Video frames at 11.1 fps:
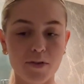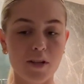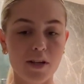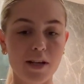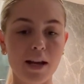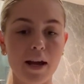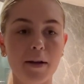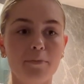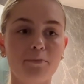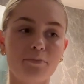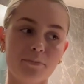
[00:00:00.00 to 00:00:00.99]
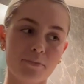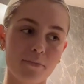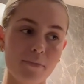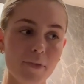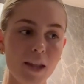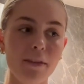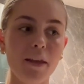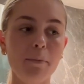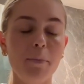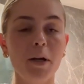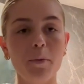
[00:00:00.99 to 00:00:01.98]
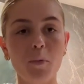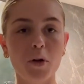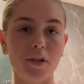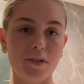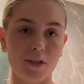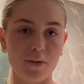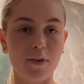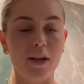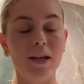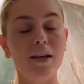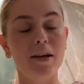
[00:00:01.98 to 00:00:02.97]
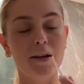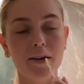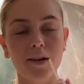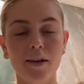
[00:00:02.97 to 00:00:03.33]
Sunday night, and then Monday morning took the flight here.